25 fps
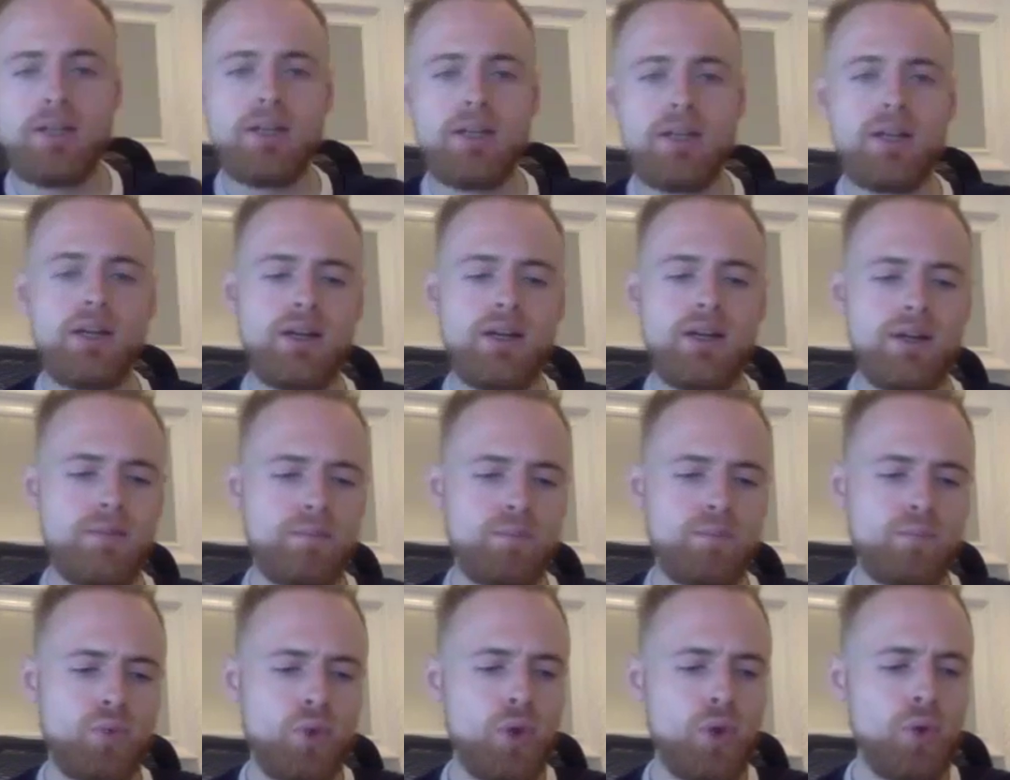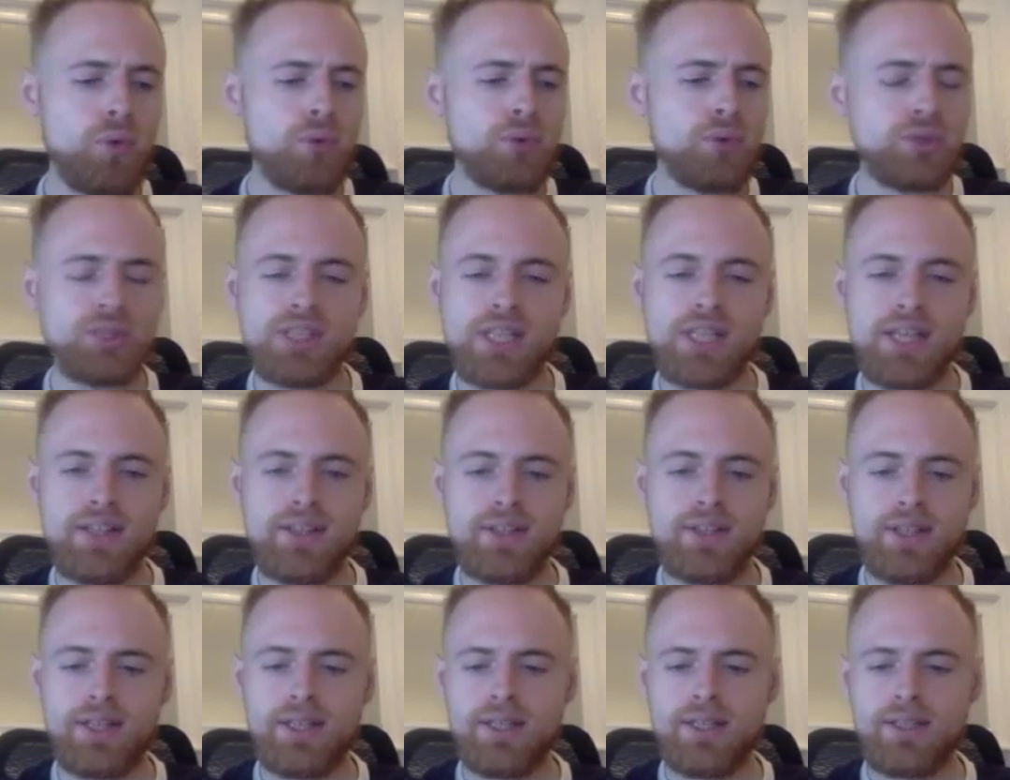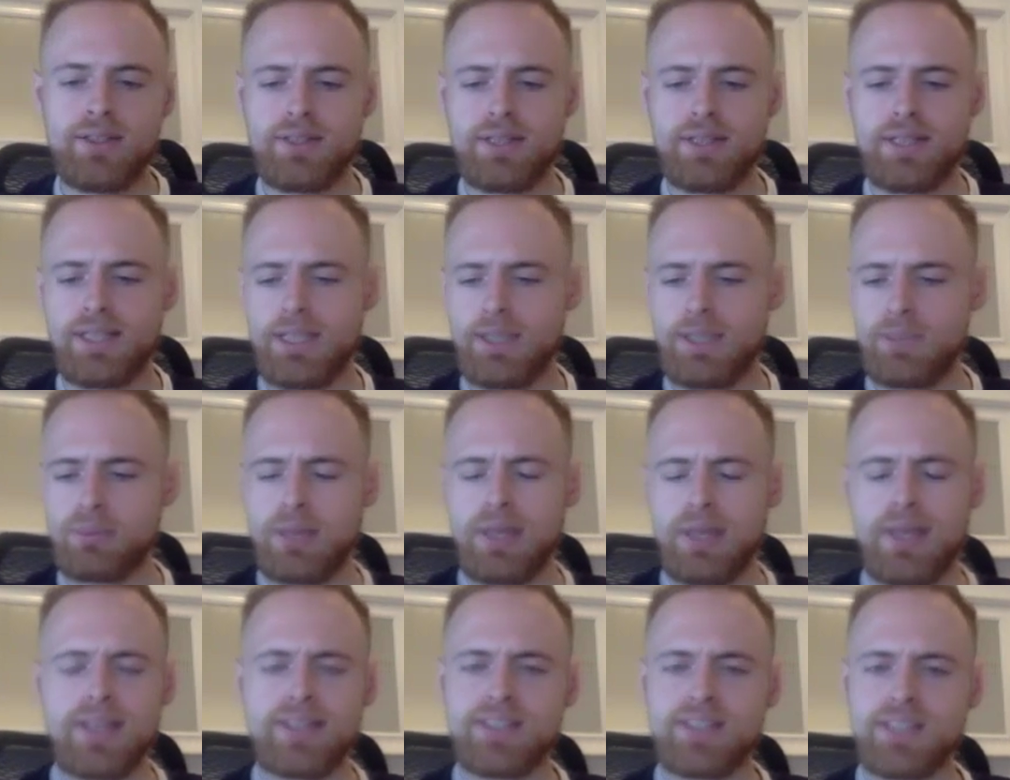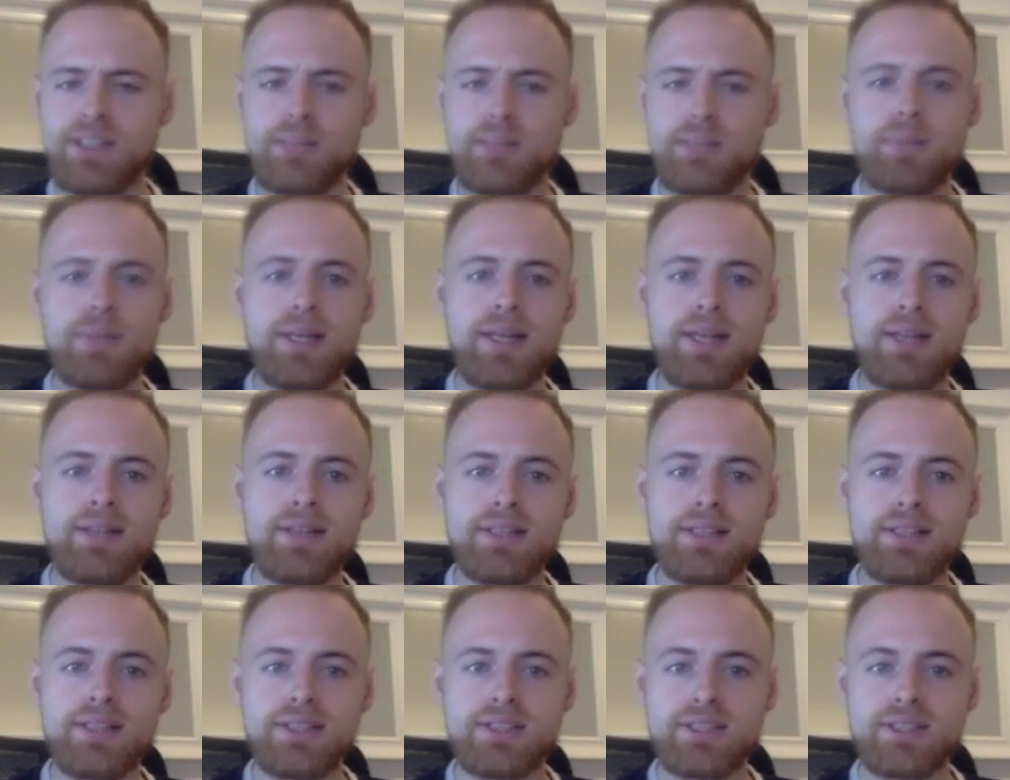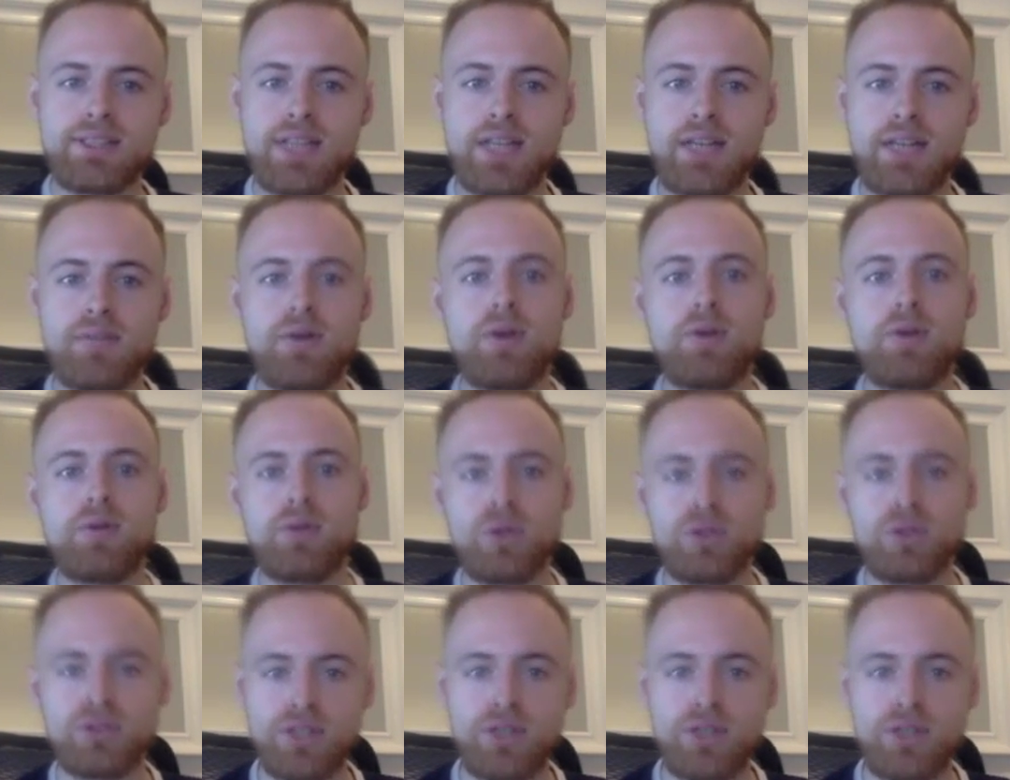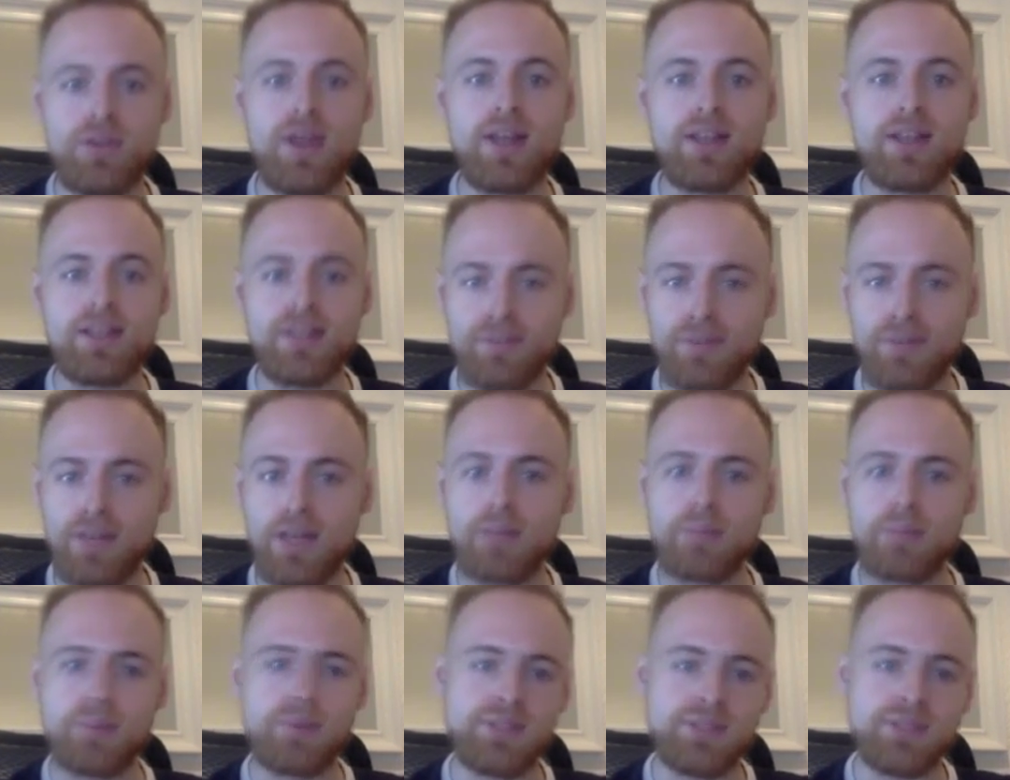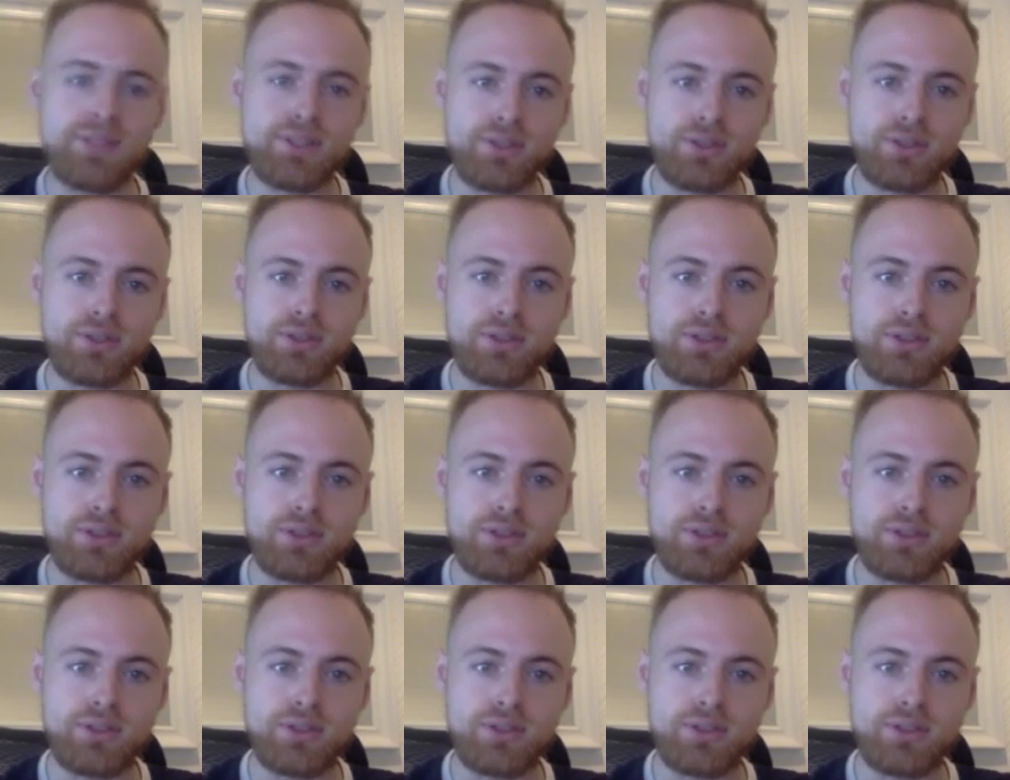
Who would you say the key players at the minute in this kind of overall that are developing this code?